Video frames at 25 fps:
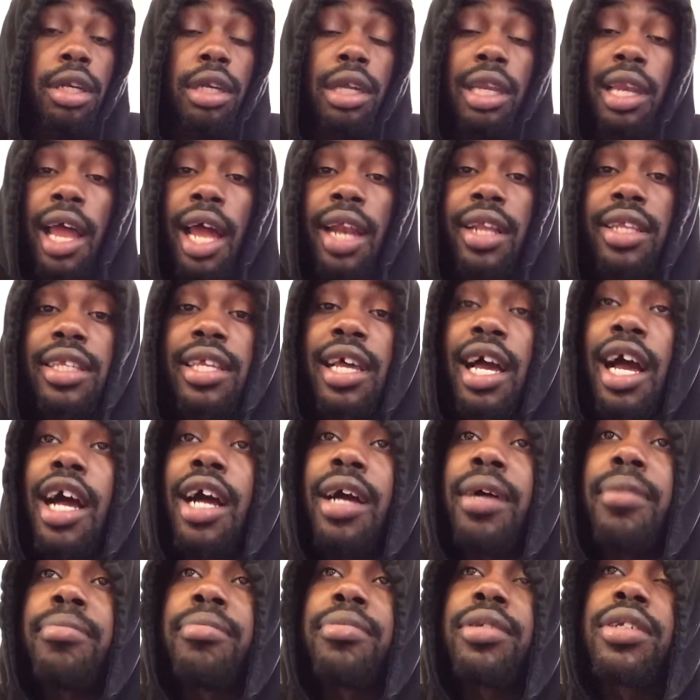a lot of
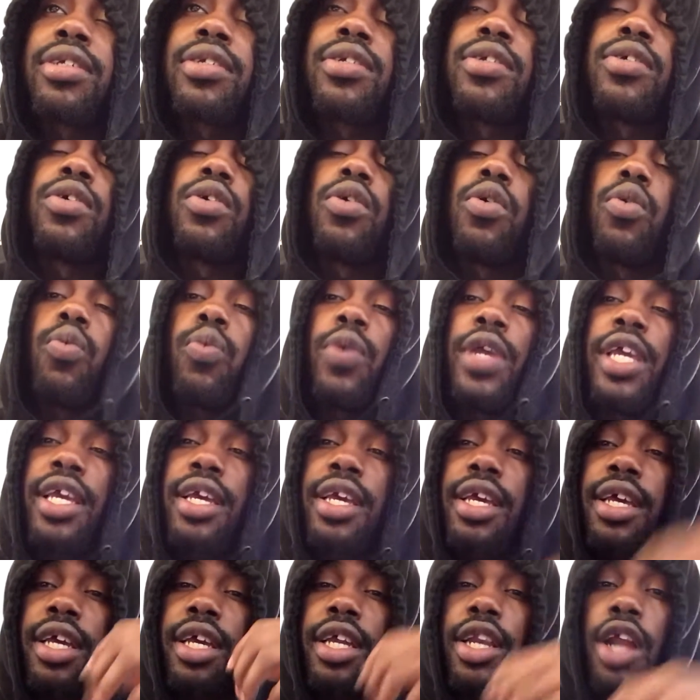times we
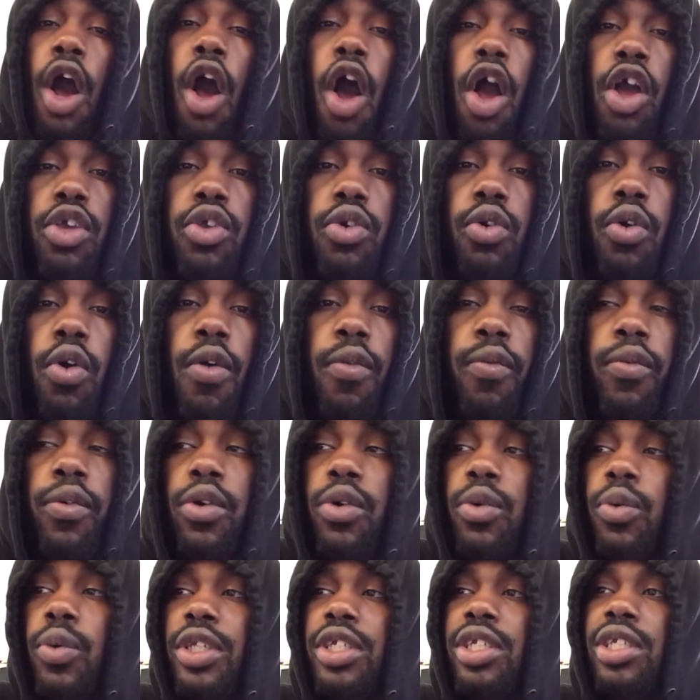could argue
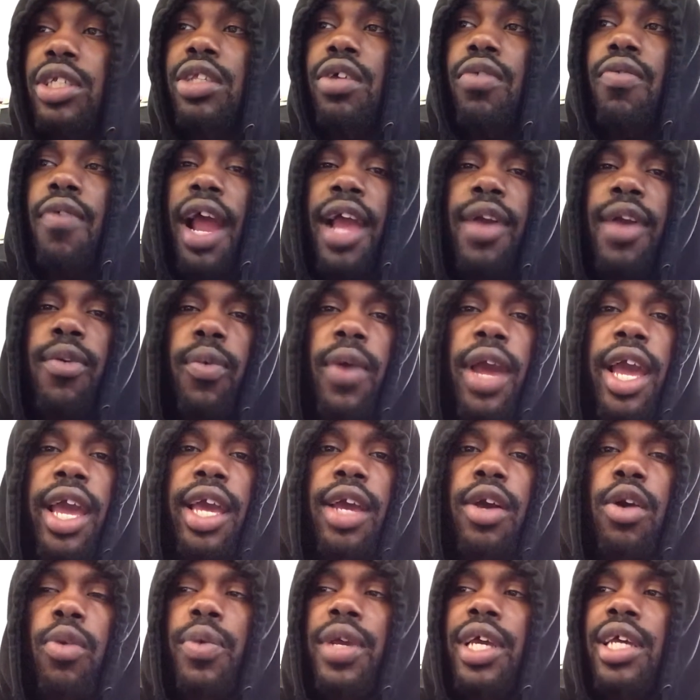over which is the right
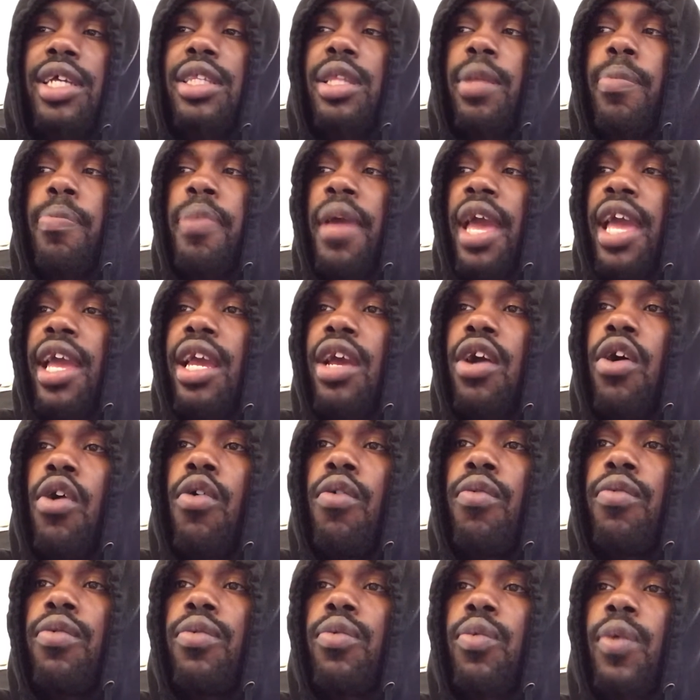way, or we could debate
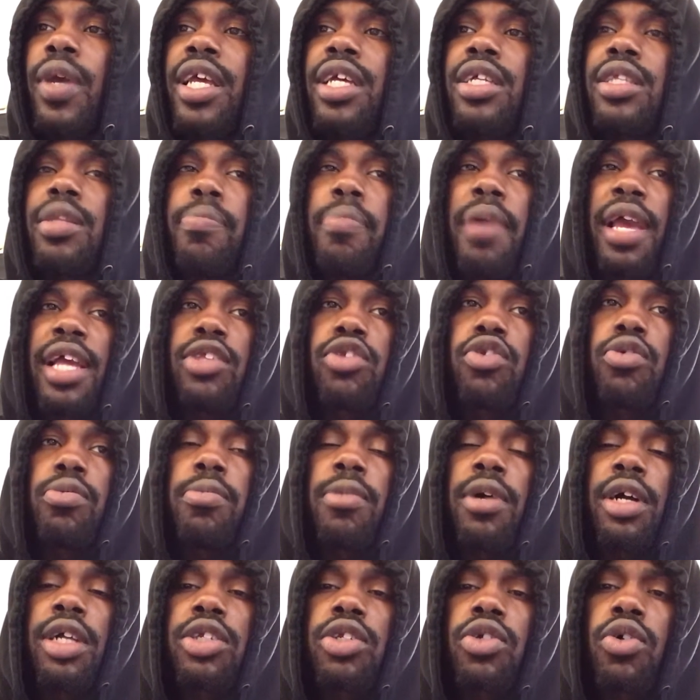too
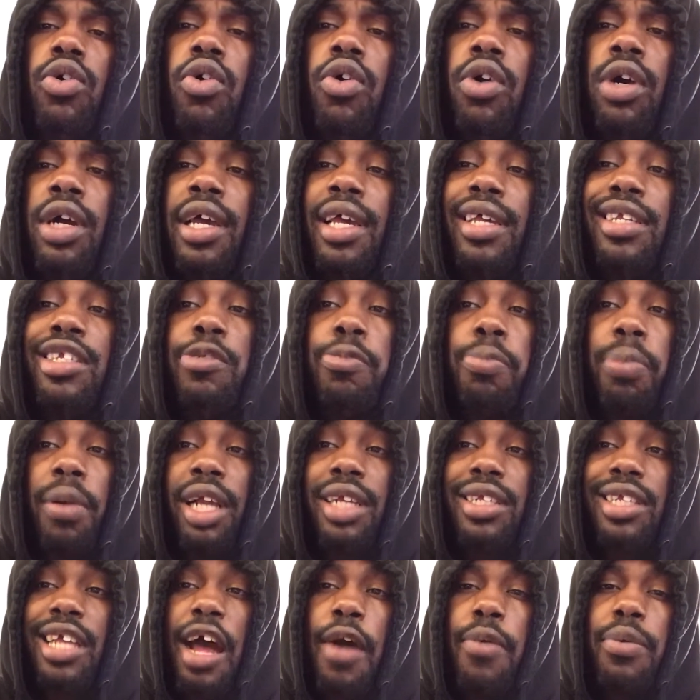much, or
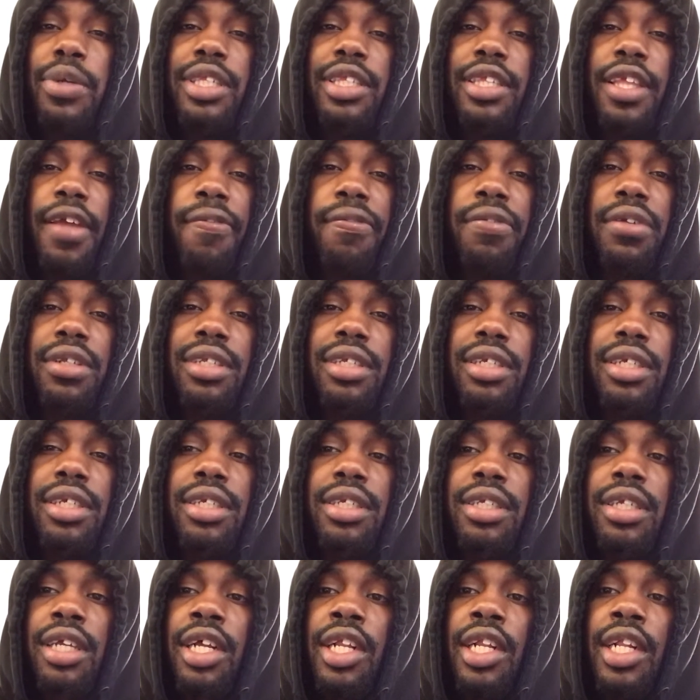express our
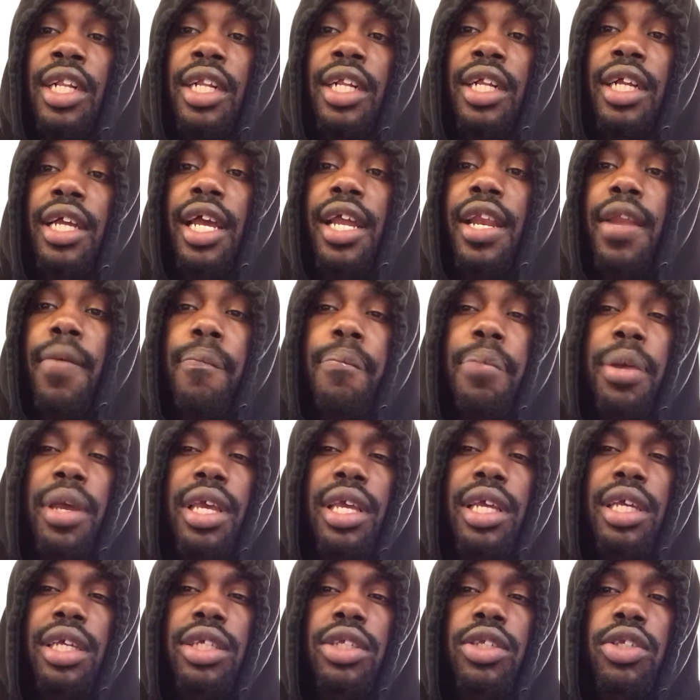differences and
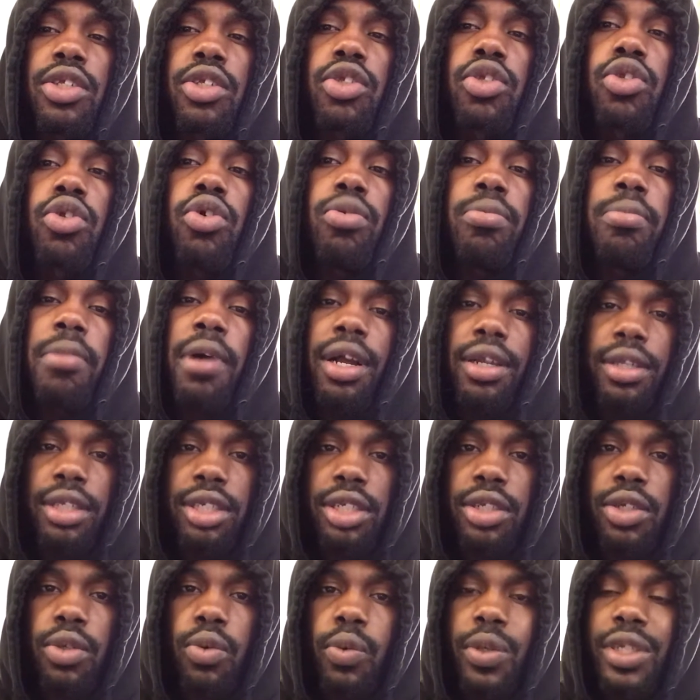opinions too
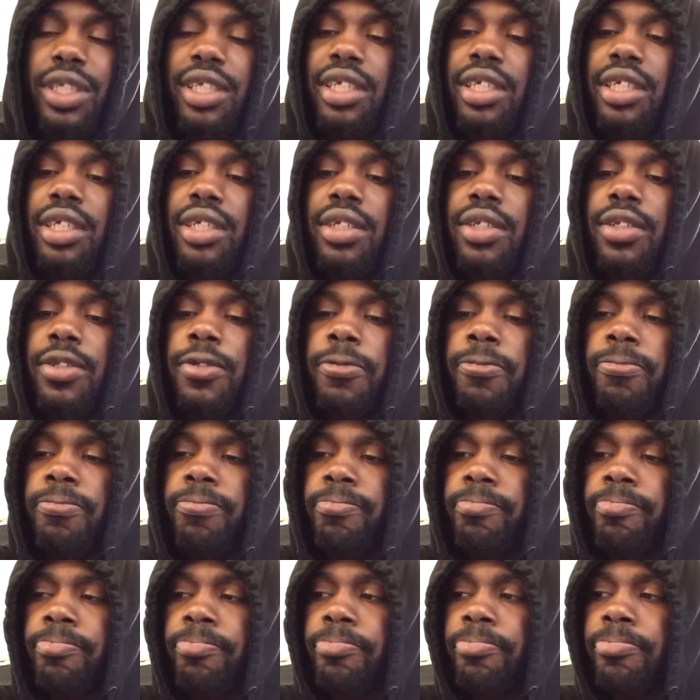much, which is
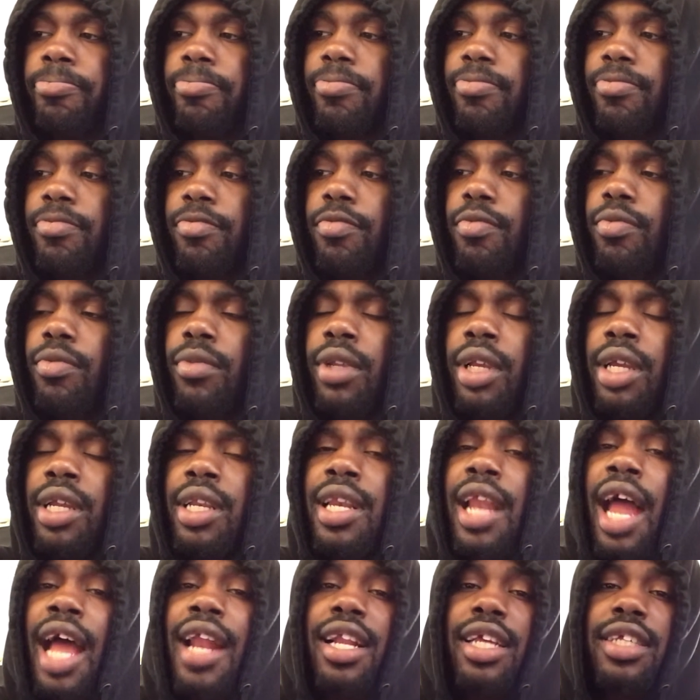
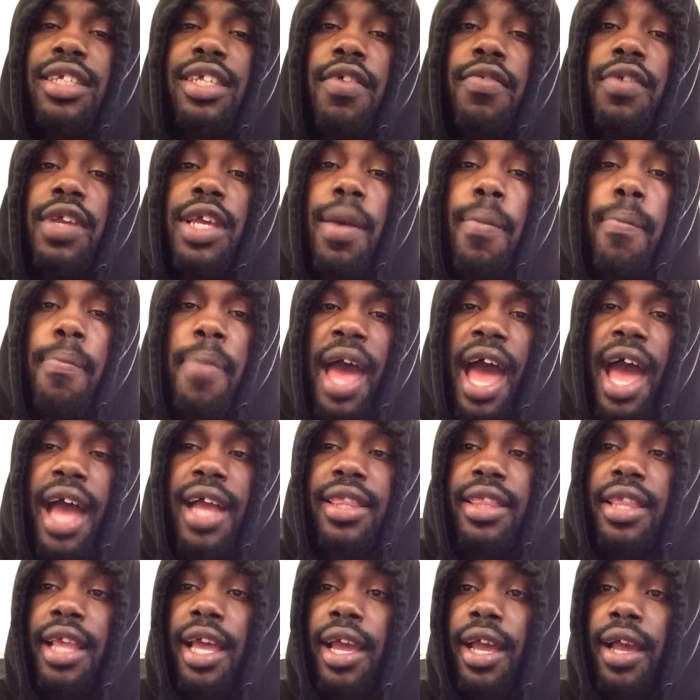not necessarily a
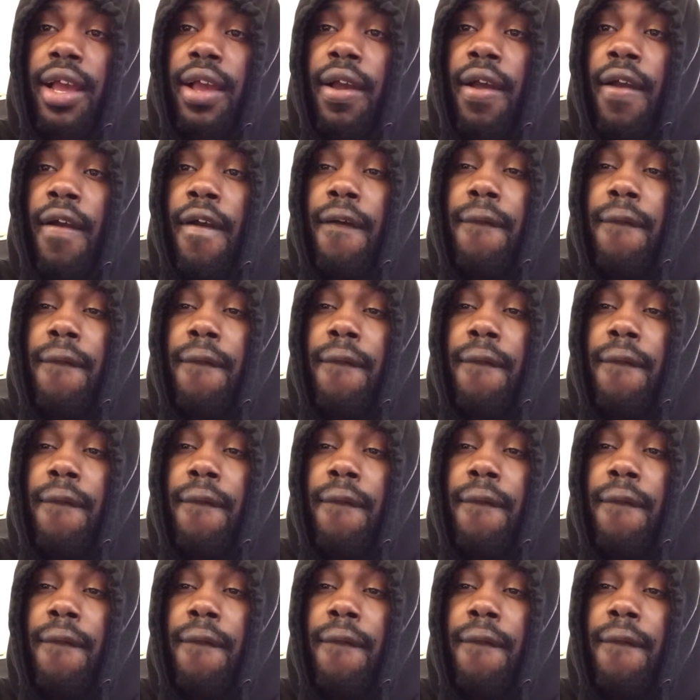bad thing,